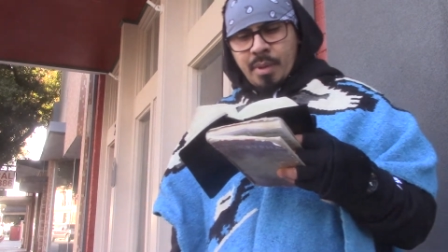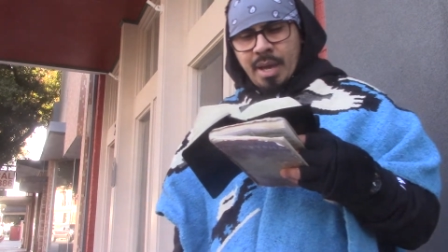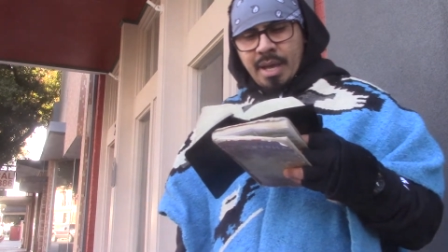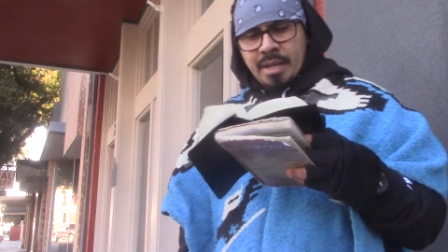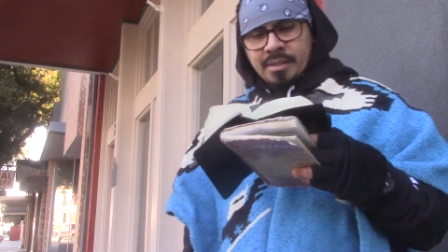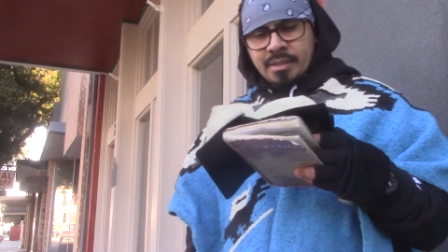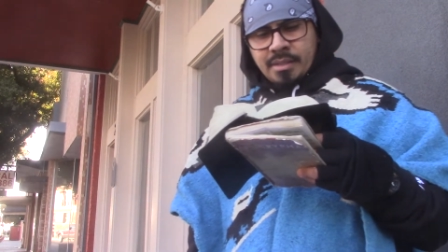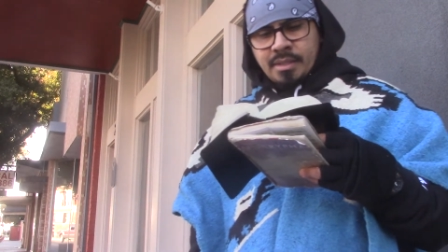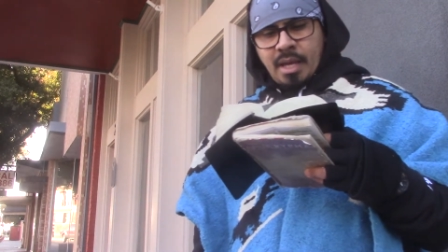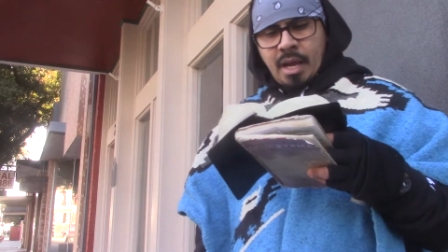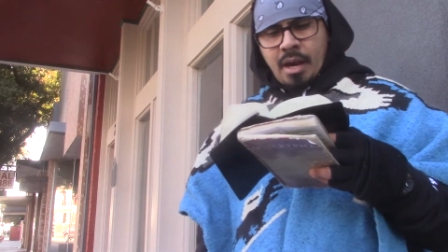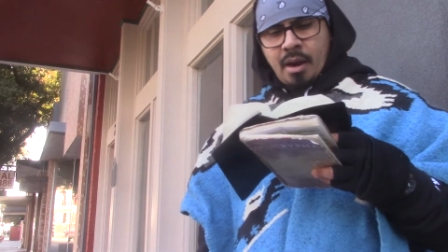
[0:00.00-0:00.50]
and
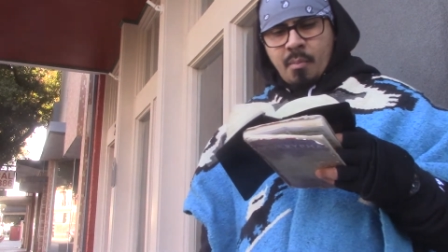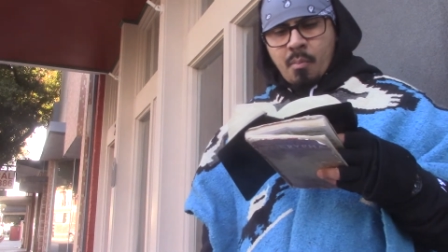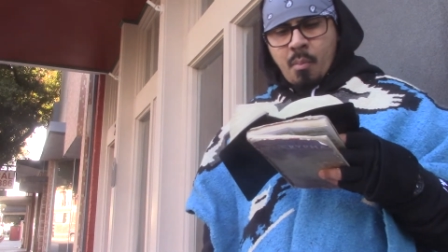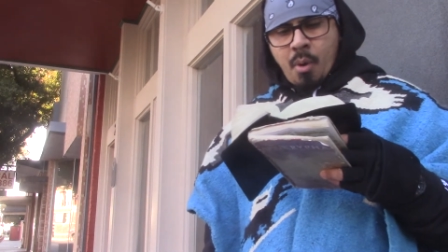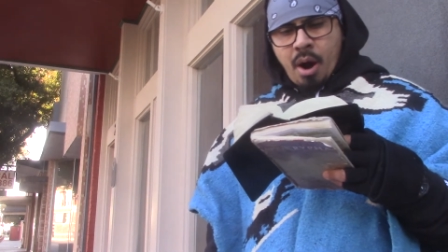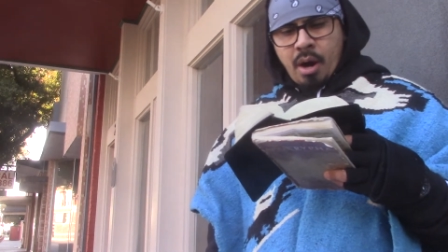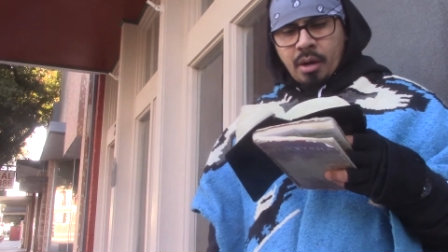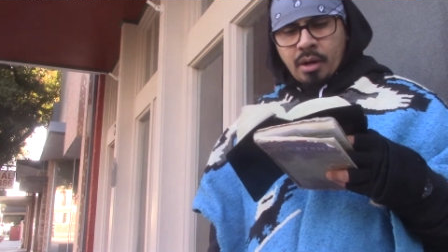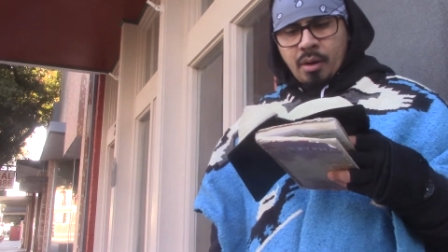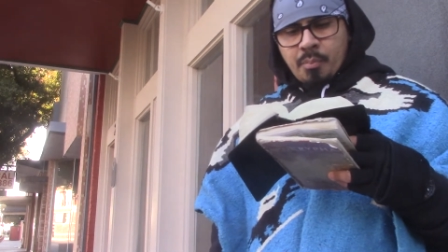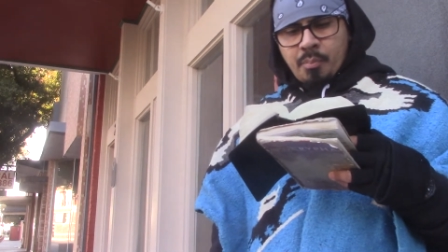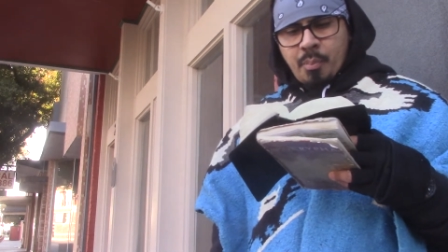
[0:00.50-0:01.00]
set a
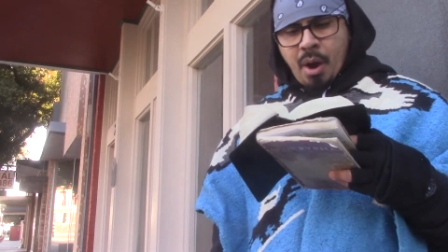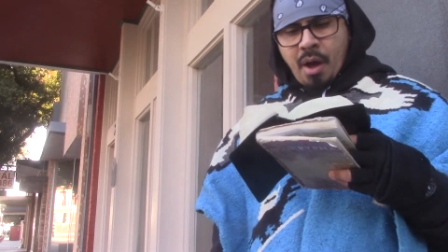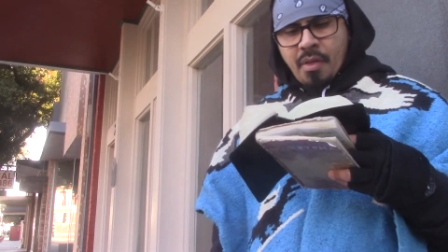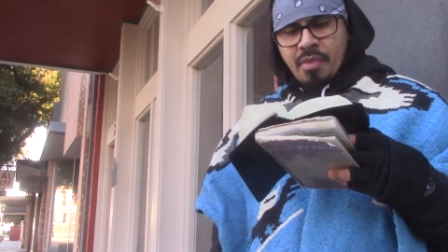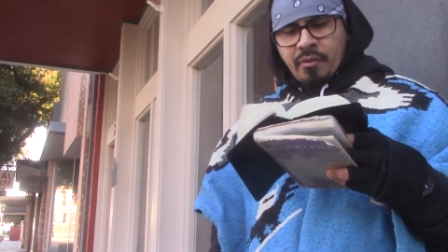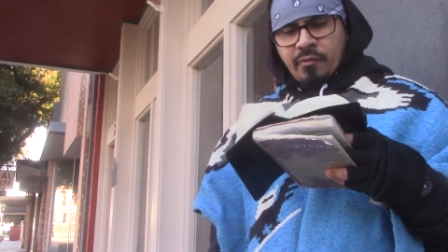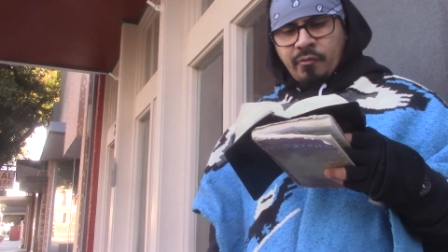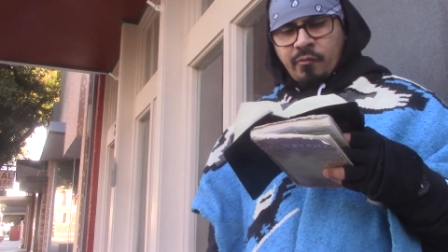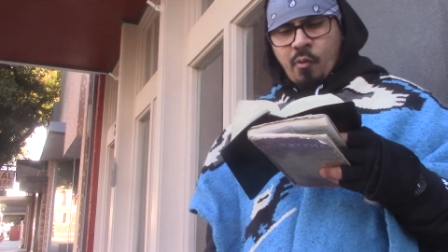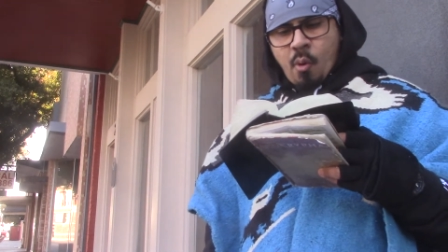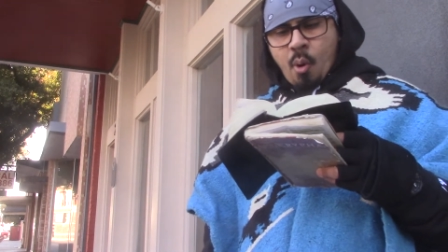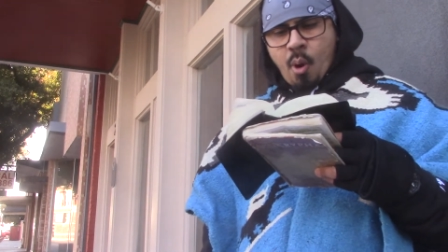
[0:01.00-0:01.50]
mark upon
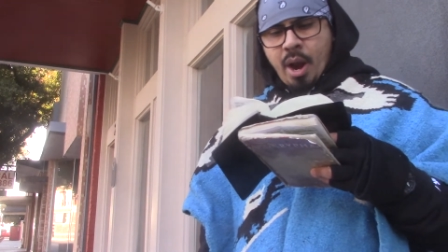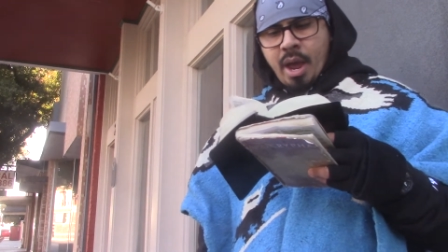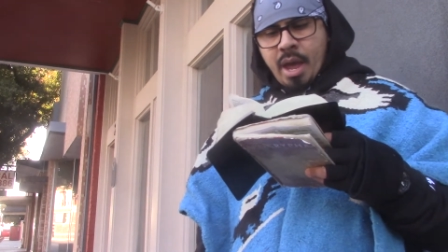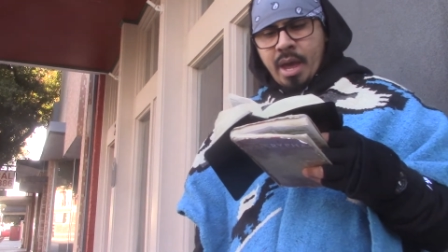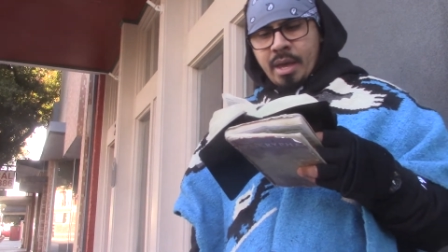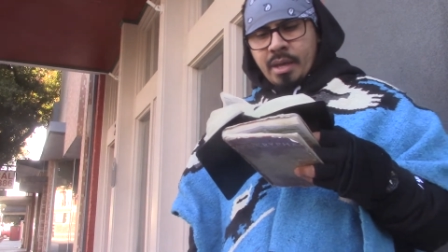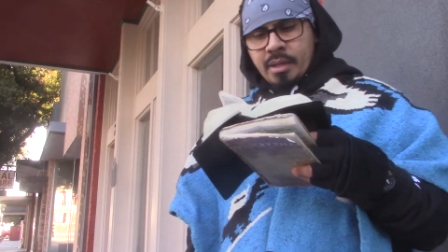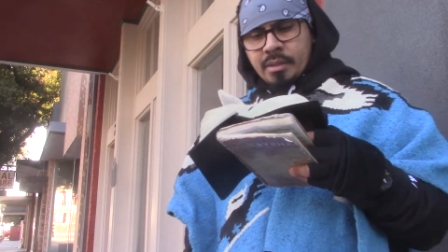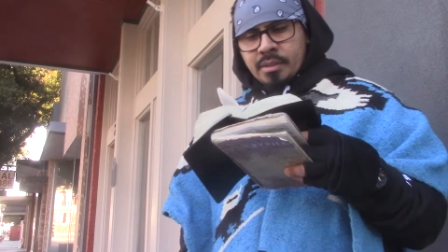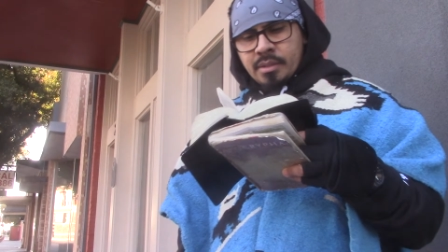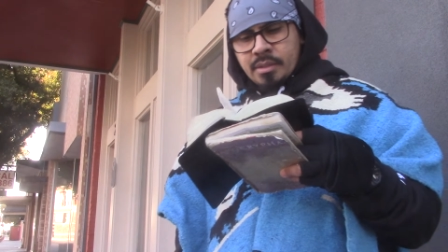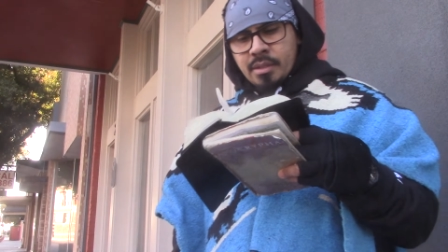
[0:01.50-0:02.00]
the
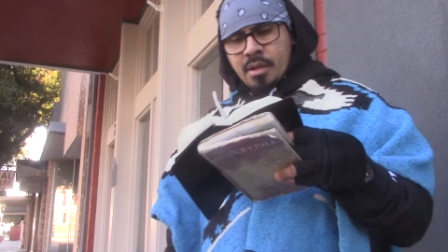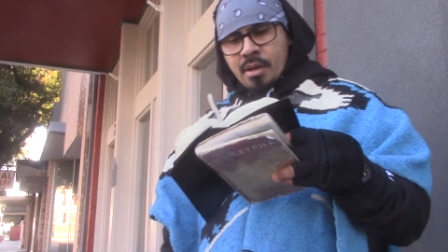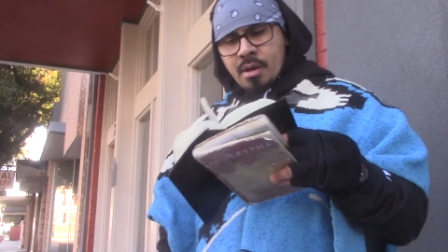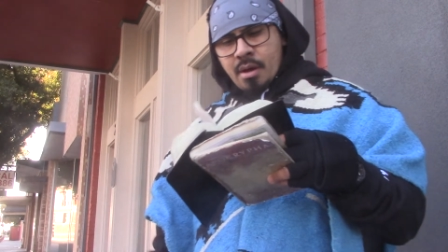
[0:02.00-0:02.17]
foreheads